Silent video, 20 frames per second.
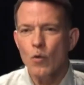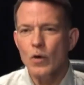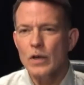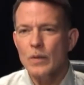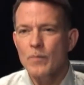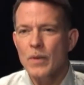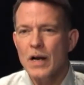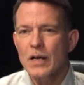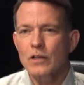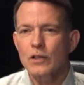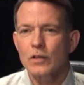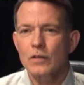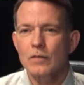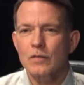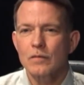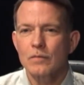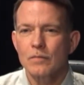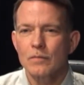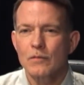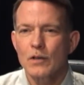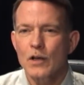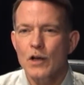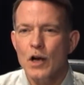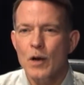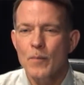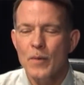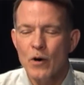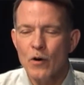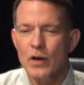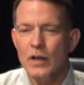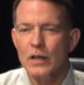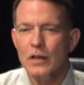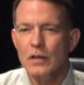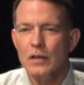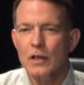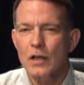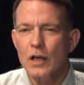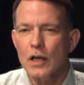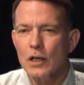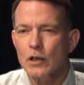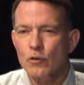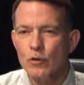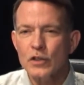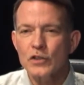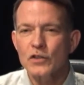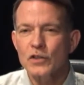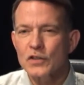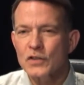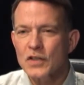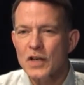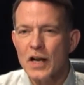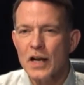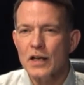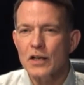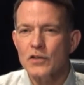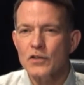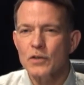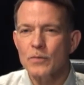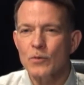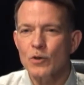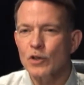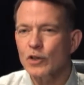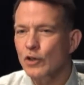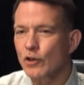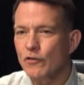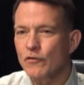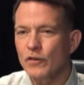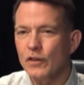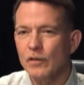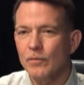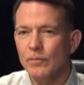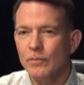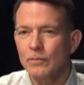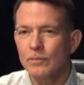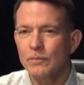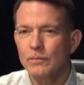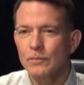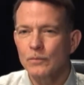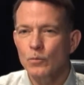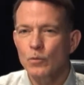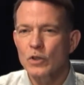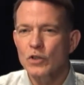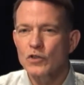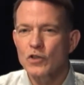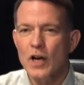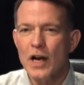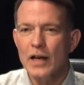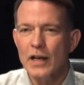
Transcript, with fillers: What about American uh, Christian Zionism or CUFI with